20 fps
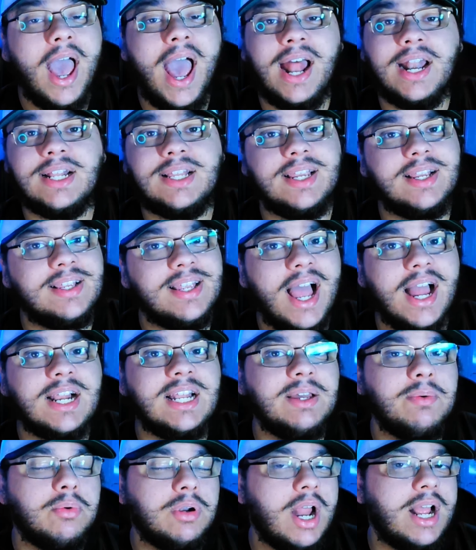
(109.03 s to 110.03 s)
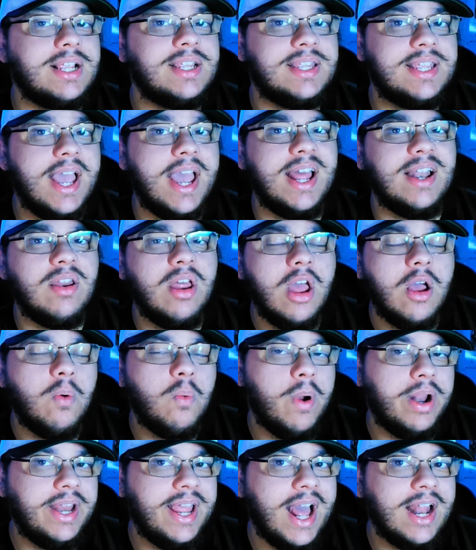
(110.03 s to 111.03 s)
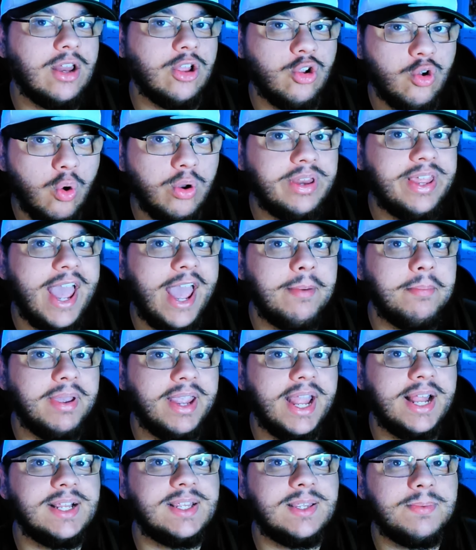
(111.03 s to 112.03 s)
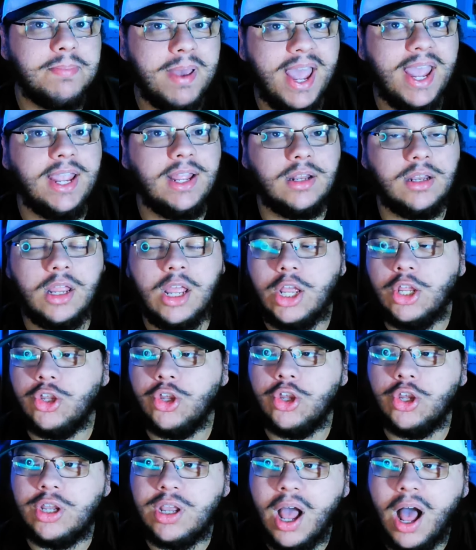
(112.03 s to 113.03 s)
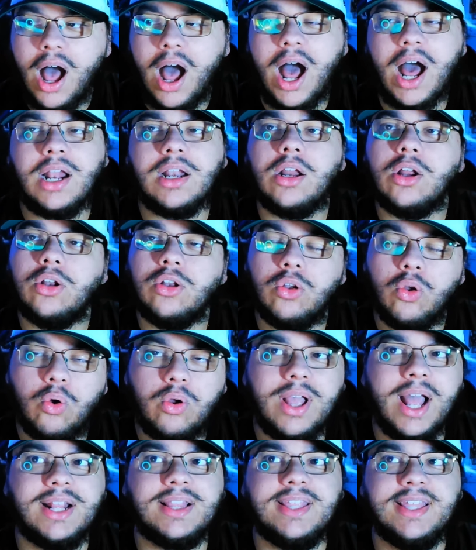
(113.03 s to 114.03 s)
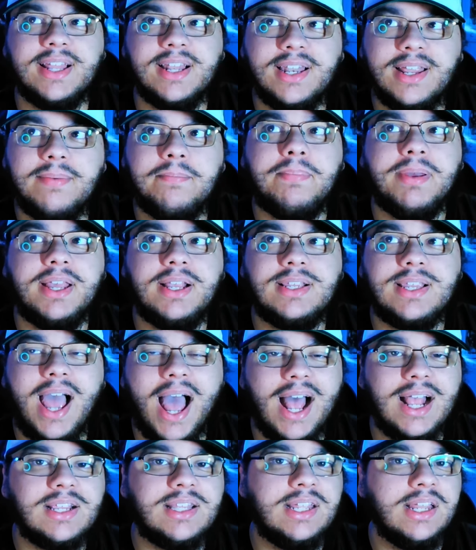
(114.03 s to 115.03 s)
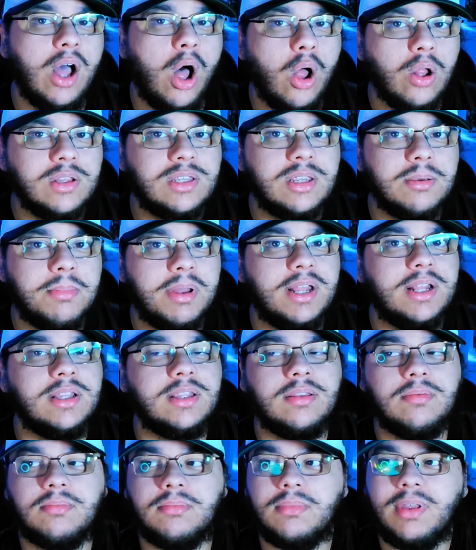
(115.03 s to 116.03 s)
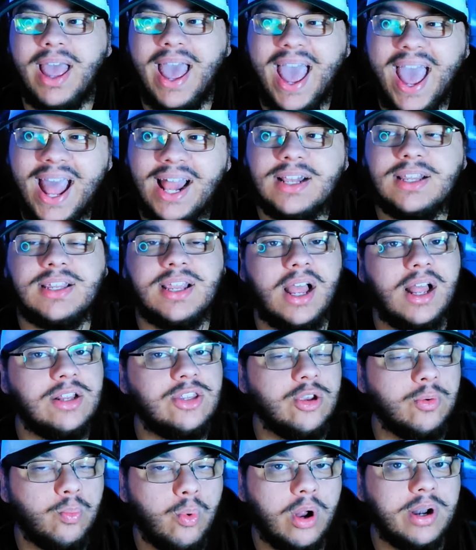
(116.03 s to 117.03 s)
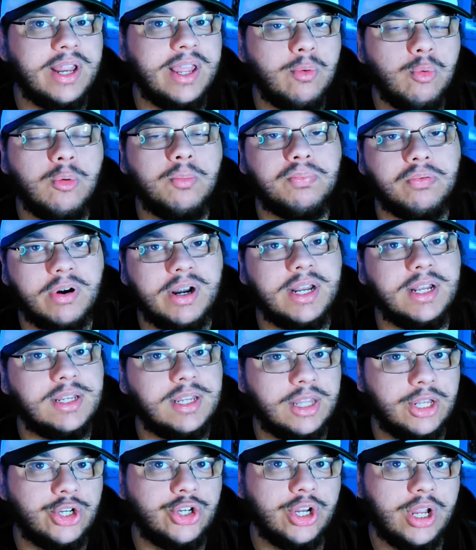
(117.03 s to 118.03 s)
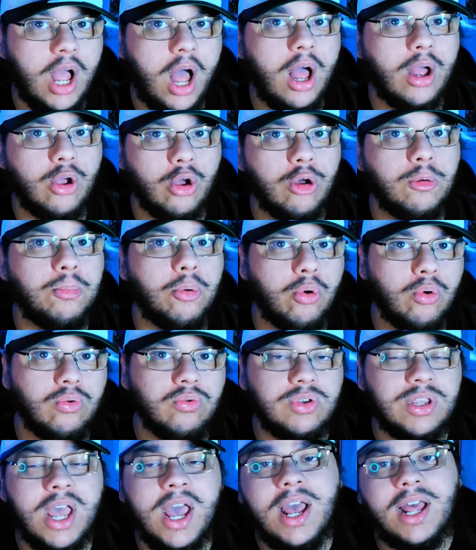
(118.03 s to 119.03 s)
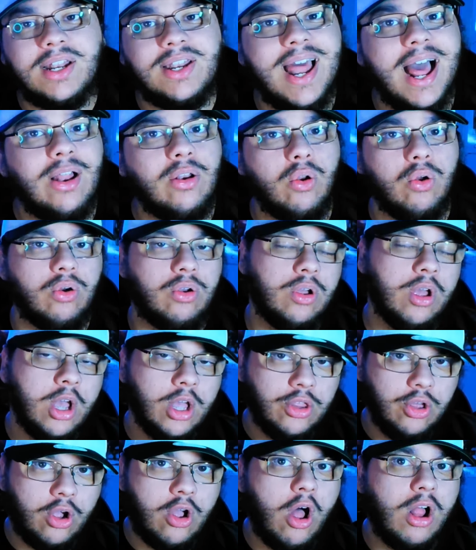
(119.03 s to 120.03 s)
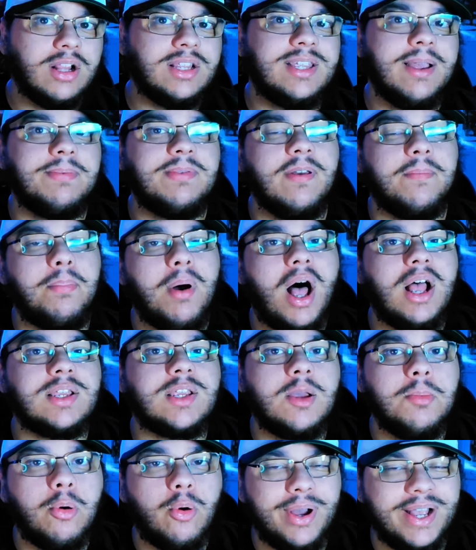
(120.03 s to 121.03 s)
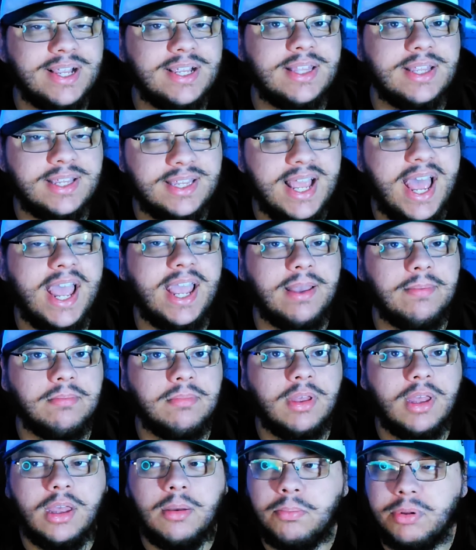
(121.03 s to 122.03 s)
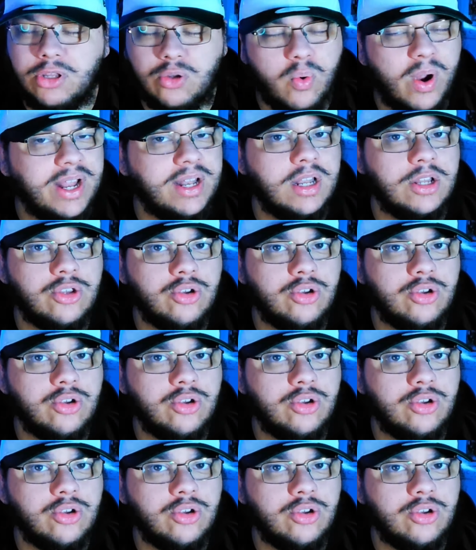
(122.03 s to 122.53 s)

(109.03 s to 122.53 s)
and it's exactly what I said when he had a good game against Spain. You can't look at the Olympics as the ultimate answer to what he will bring to the Chicago Bulls. Now, look, the concept of basketball is the same between the